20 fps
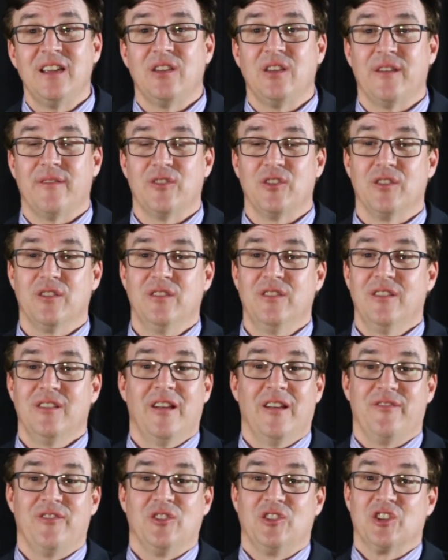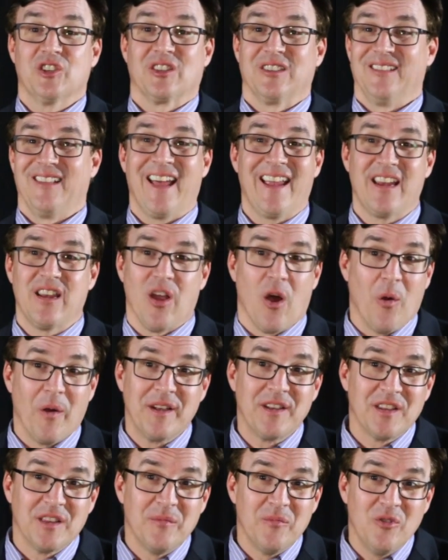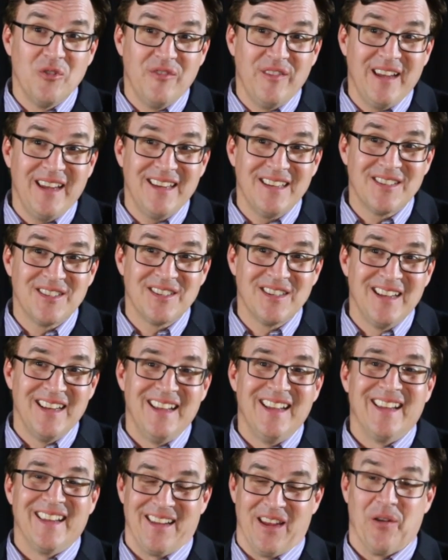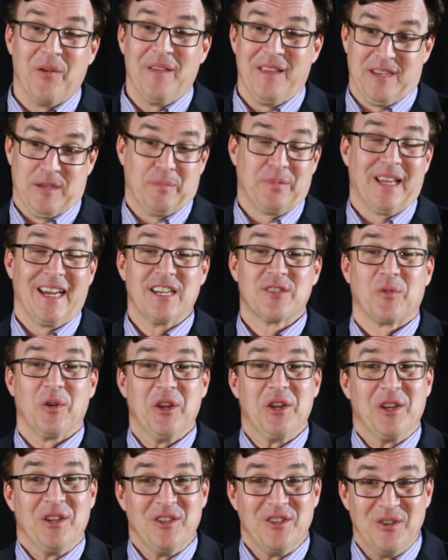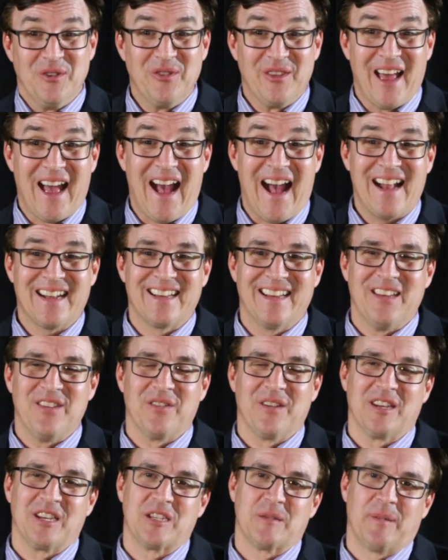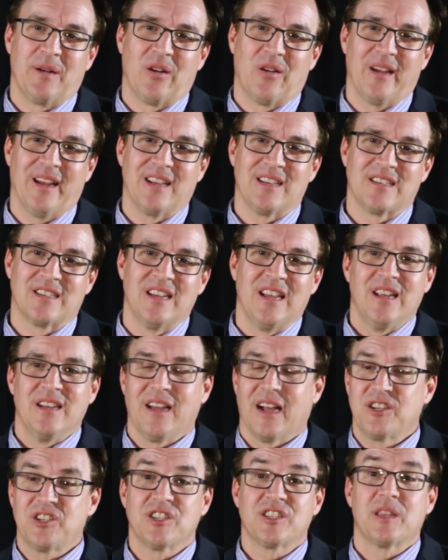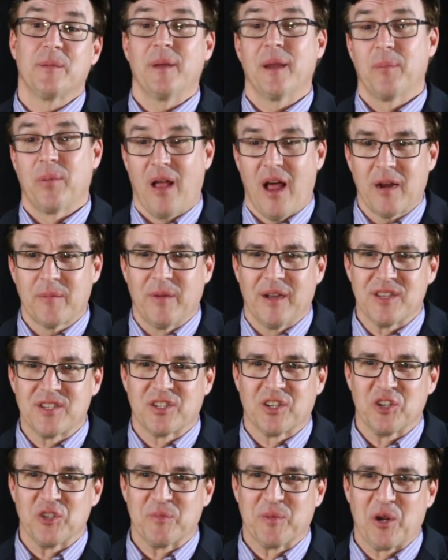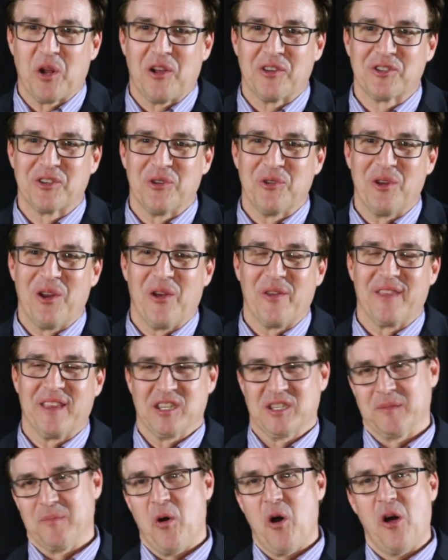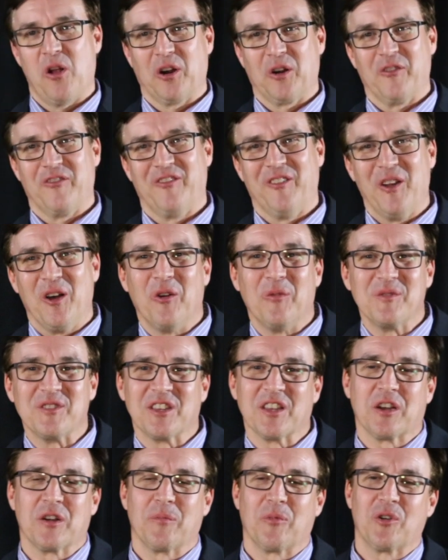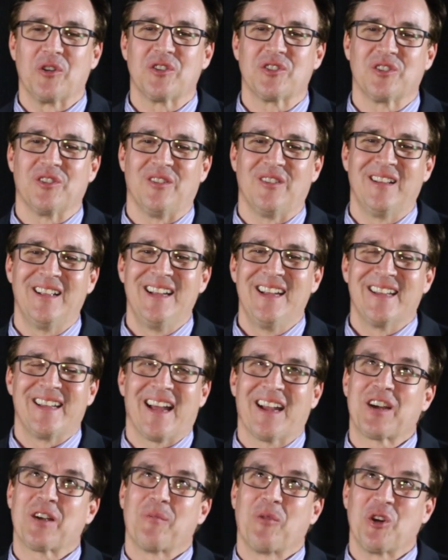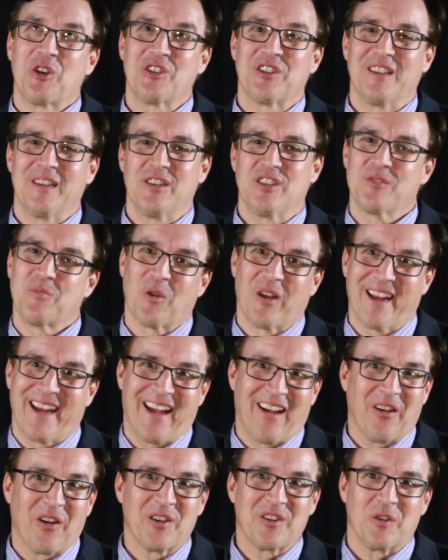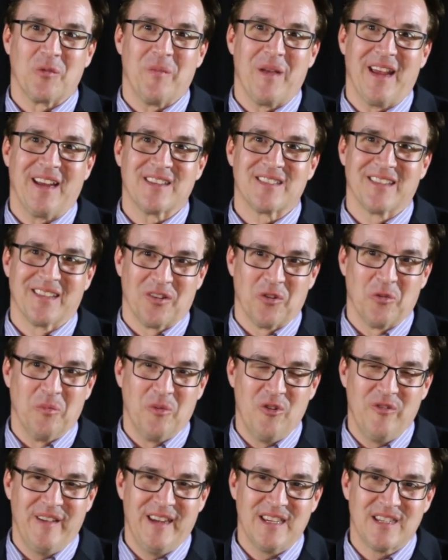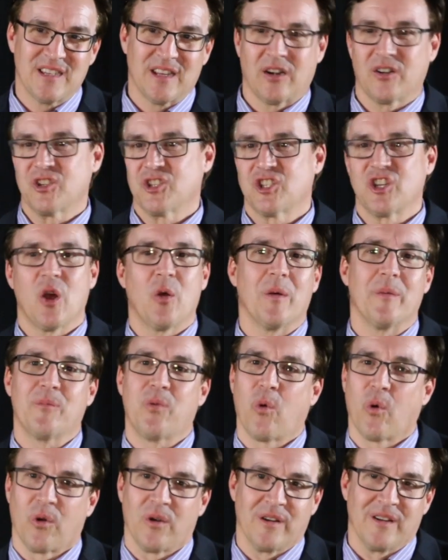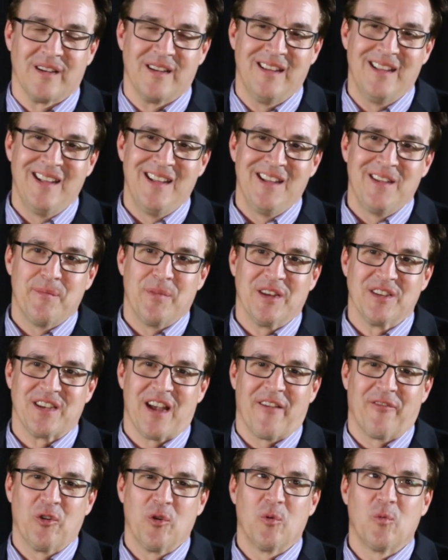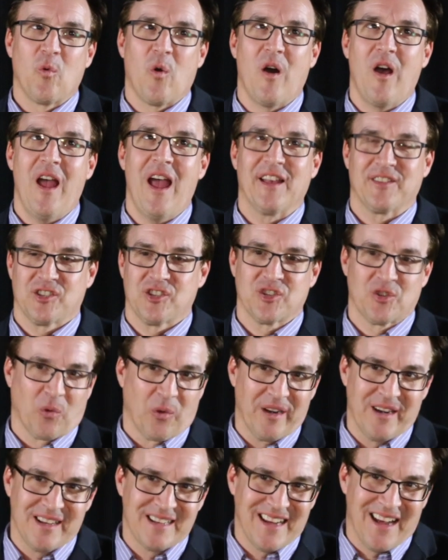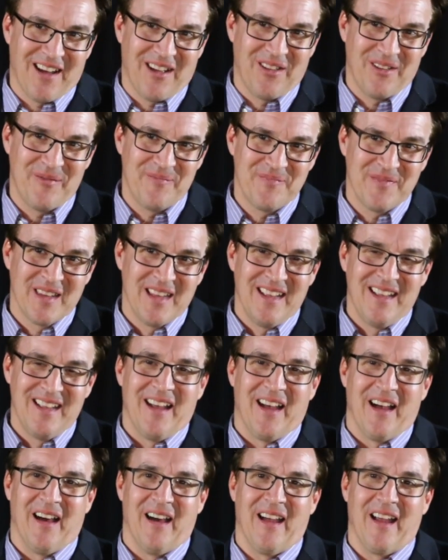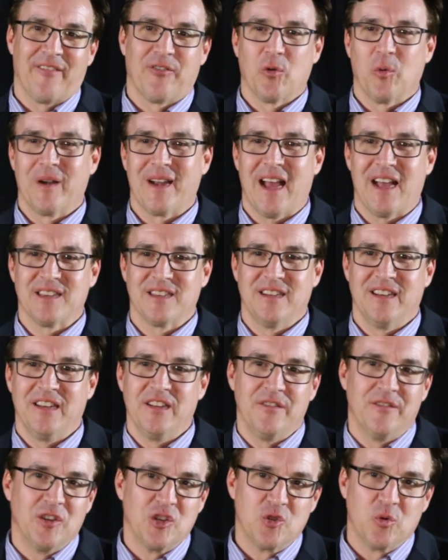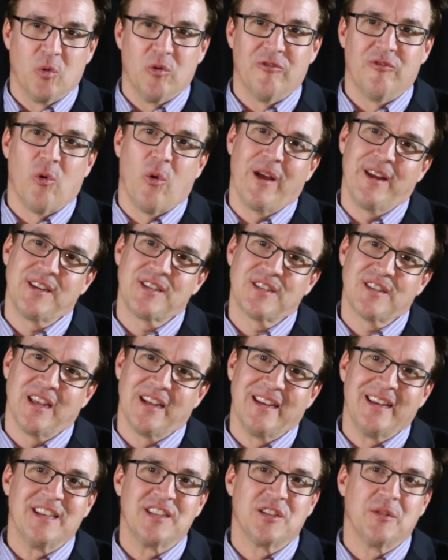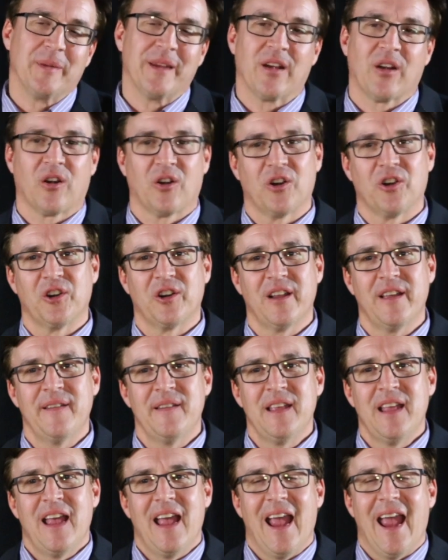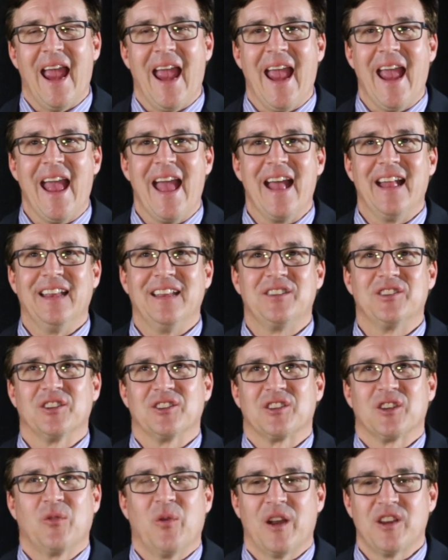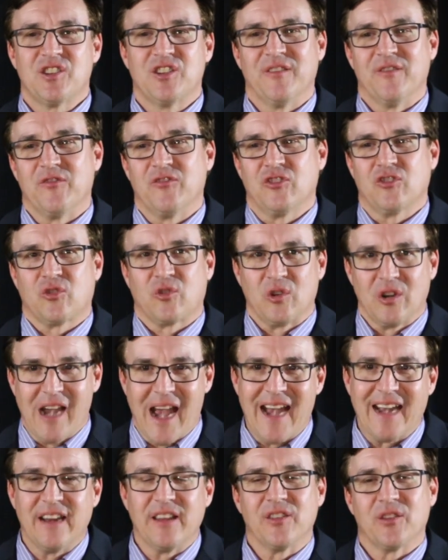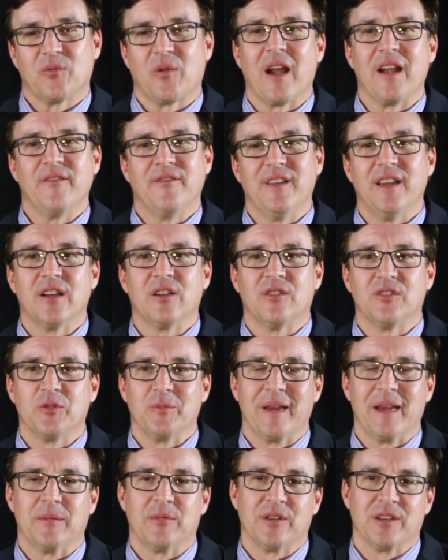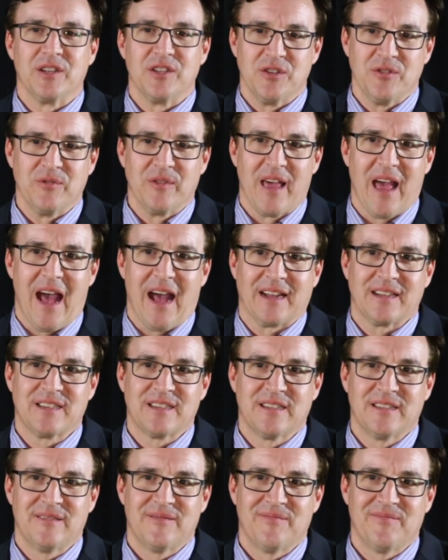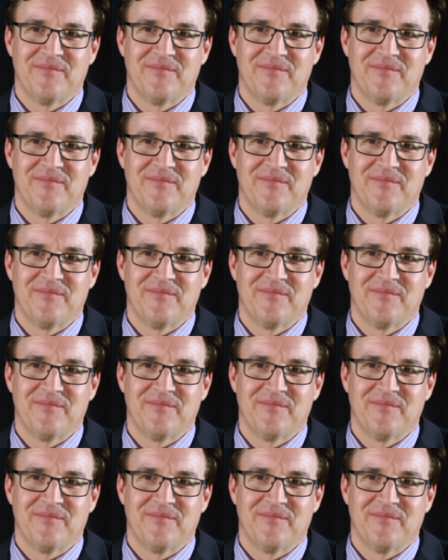If you just like going to the movies, it's a place where you can do that and you can experience not just the big blockbusters, but also like the smaller films, the not commercially, just more like character-based little movies that are so important because everyone has a story to tell. Everyone has an individual voice that needs to be heard, and it's just a question of creating the right vehicle to be able to do that.